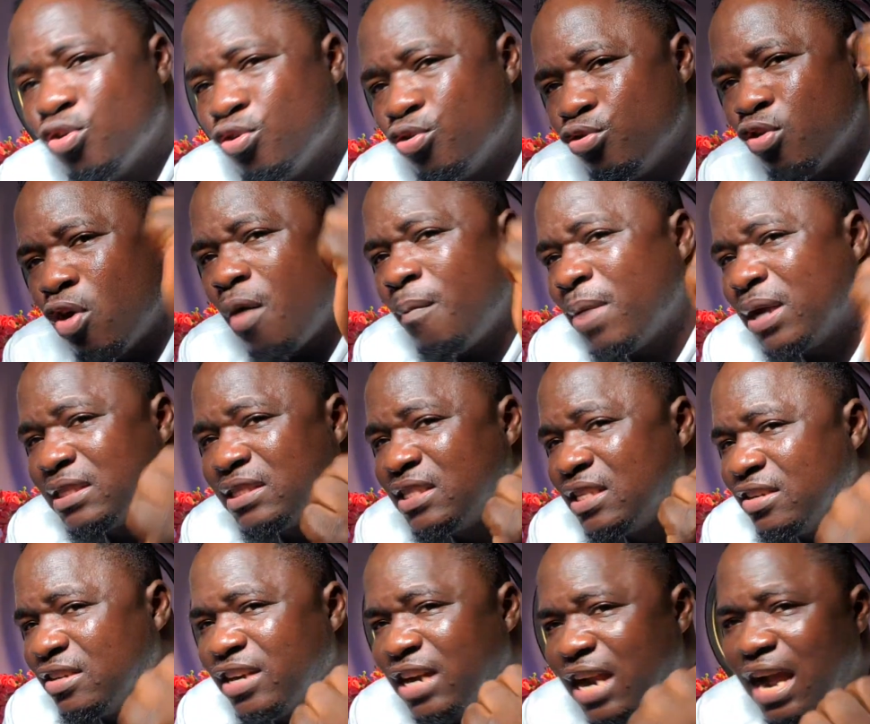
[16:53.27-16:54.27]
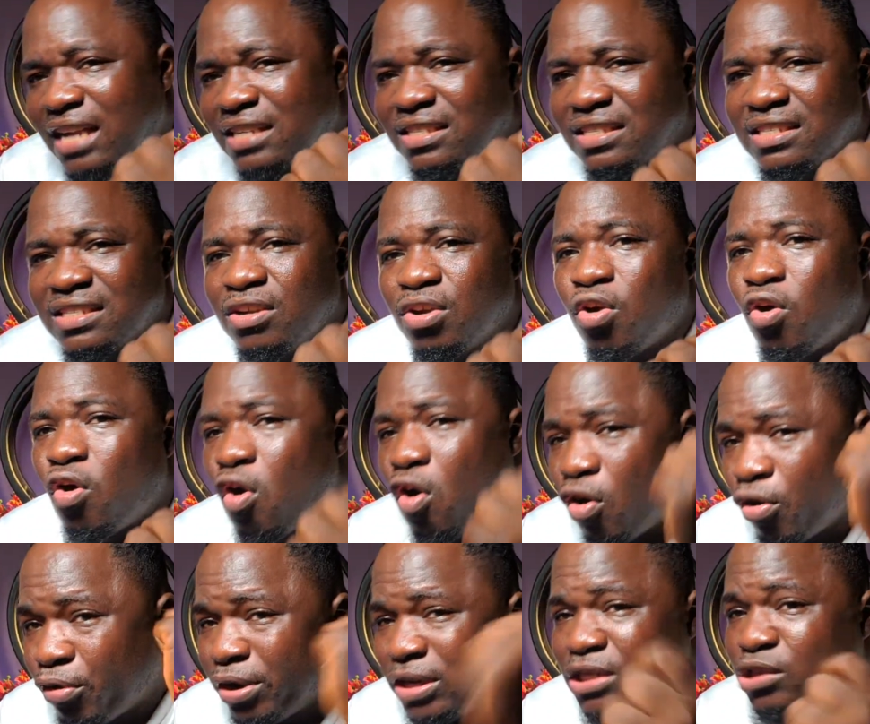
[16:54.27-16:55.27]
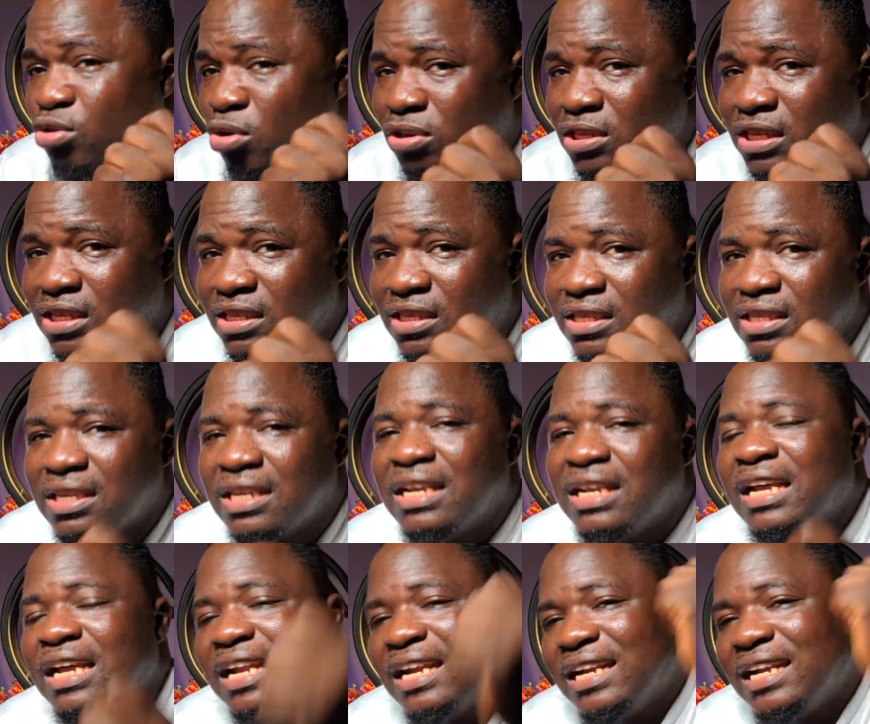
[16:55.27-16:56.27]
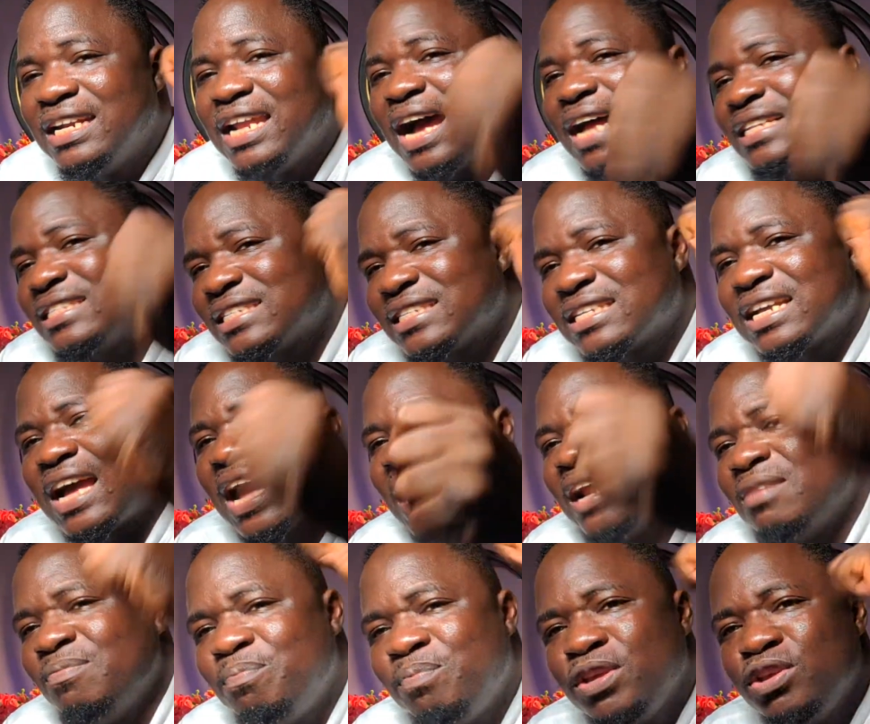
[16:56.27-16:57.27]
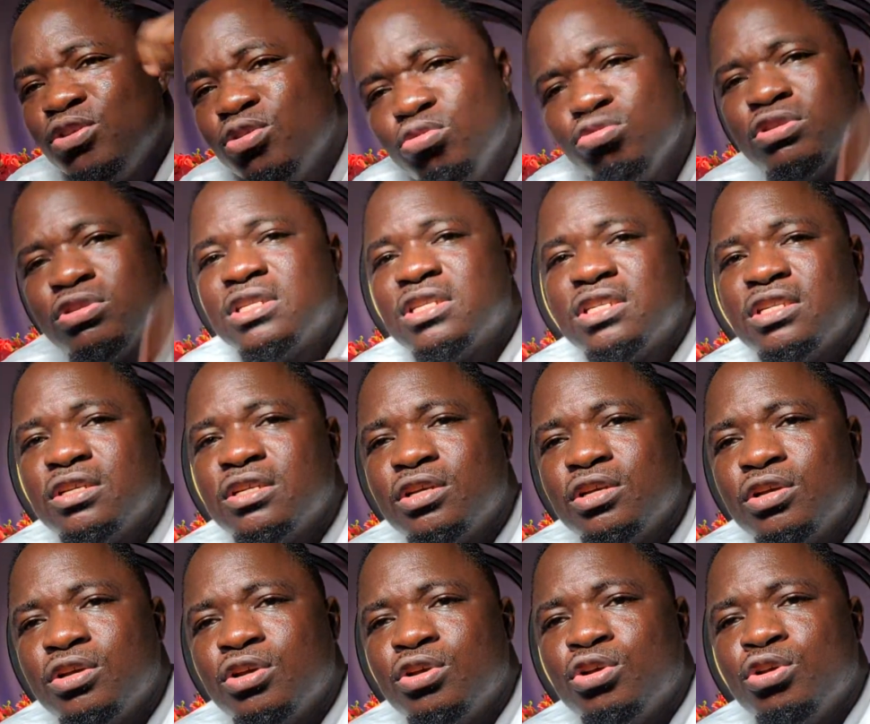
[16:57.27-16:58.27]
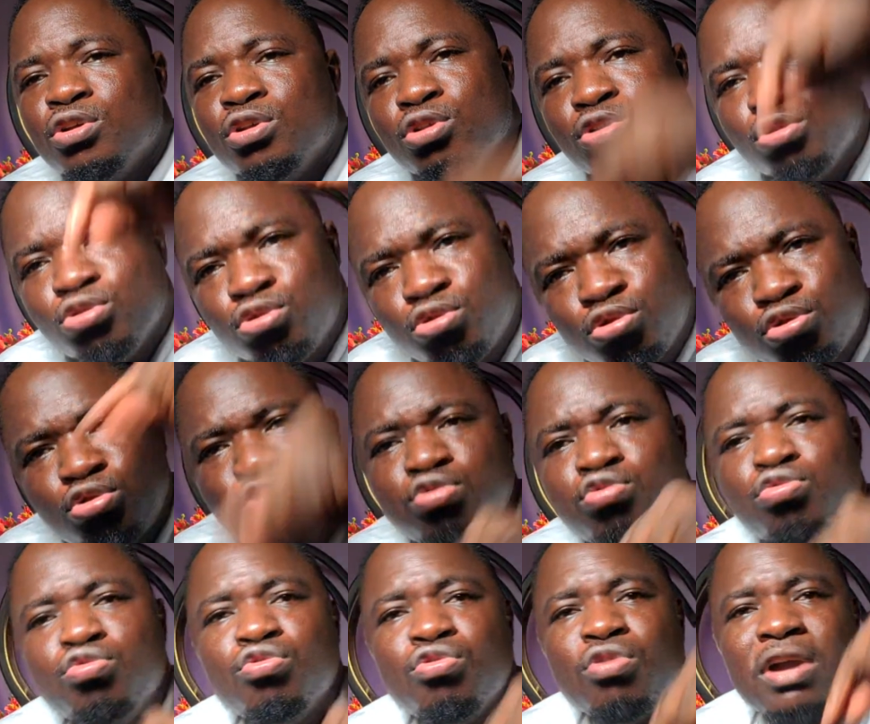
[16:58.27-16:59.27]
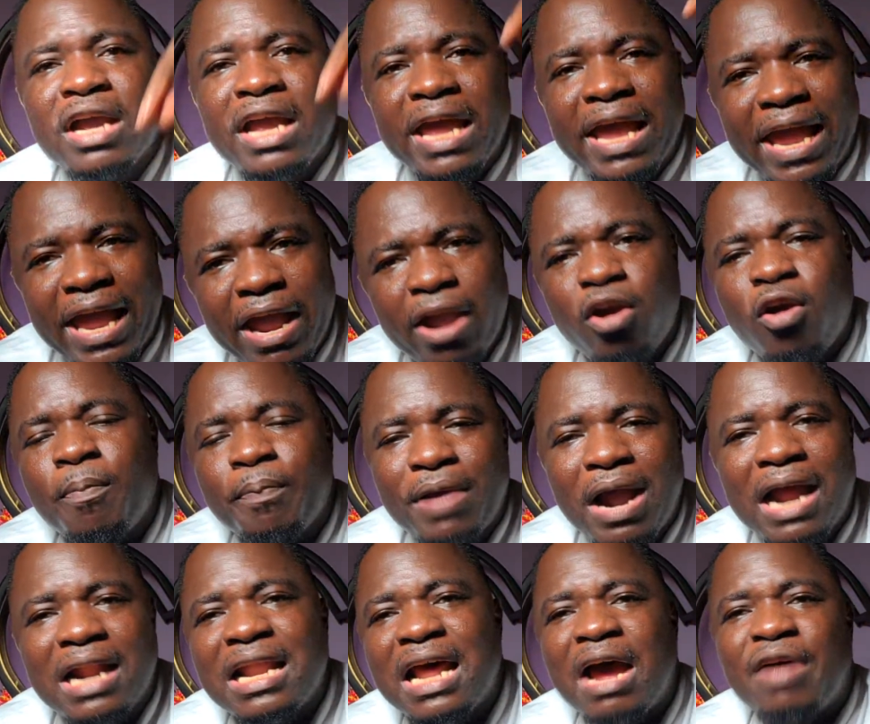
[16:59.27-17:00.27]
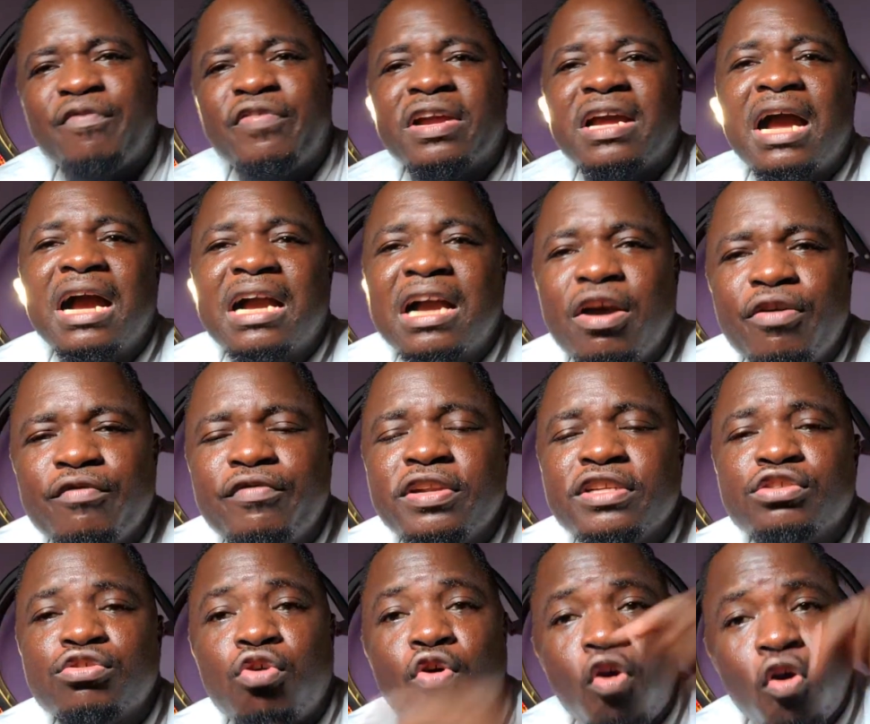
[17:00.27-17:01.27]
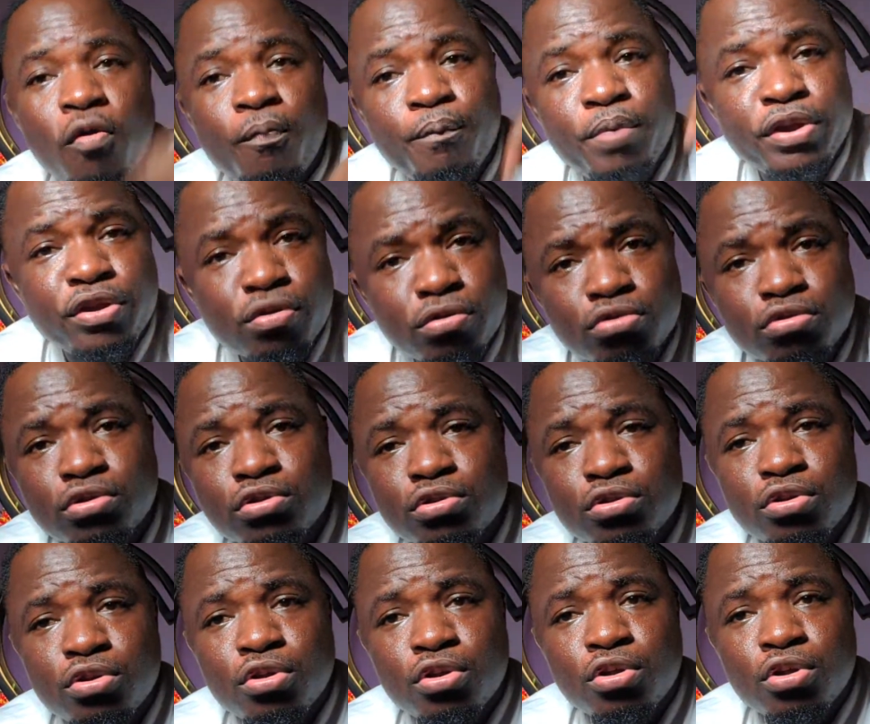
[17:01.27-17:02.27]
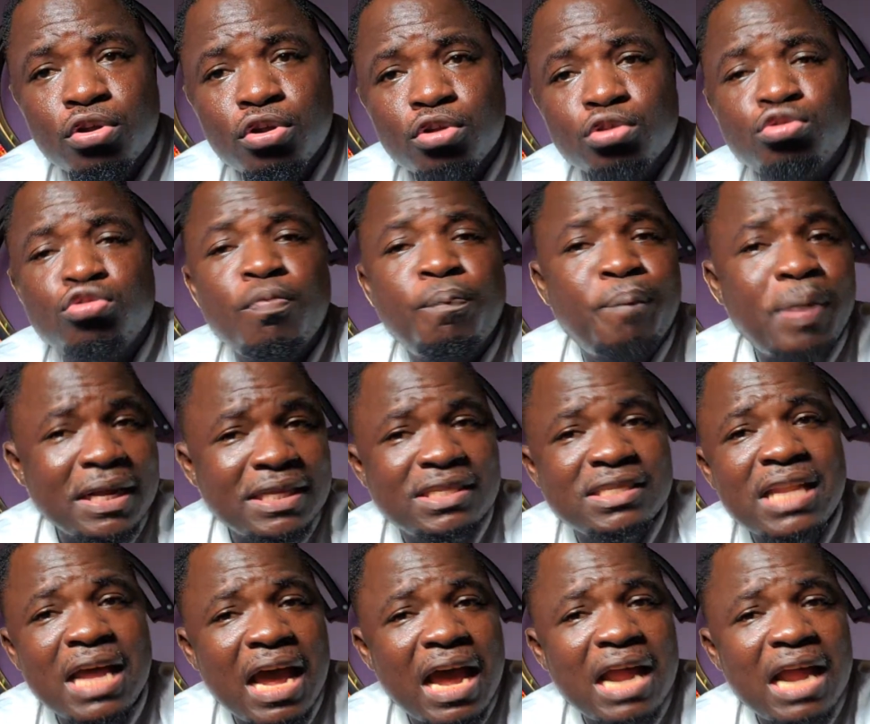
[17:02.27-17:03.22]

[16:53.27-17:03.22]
raw materials or resources that can be used to help other African countries or be used to partner